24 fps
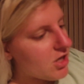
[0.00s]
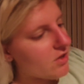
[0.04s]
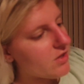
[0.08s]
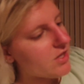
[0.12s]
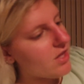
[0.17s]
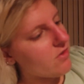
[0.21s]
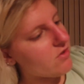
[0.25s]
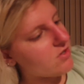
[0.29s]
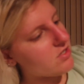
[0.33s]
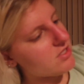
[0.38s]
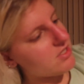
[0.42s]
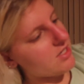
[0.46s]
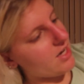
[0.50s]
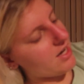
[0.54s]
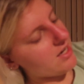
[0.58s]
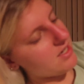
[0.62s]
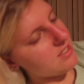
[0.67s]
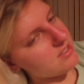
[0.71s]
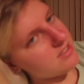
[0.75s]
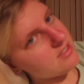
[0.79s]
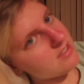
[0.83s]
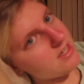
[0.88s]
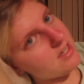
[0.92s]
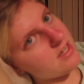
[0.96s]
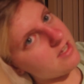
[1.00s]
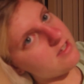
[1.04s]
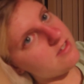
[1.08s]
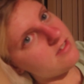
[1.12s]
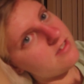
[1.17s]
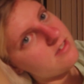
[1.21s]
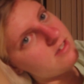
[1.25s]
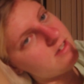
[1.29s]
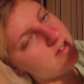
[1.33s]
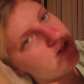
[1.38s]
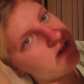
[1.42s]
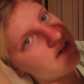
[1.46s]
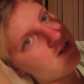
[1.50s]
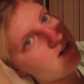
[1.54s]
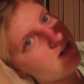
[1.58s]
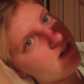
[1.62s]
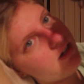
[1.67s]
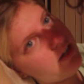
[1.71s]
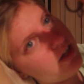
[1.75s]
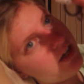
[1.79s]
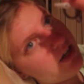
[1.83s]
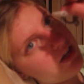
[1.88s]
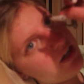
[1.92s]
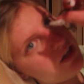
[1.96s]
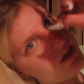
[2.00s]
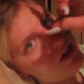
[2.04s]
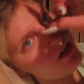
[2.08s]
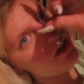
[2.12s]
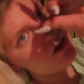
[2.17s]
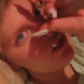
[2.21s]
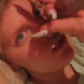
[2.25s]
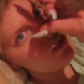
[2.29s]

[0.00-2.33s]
and on the other side it says like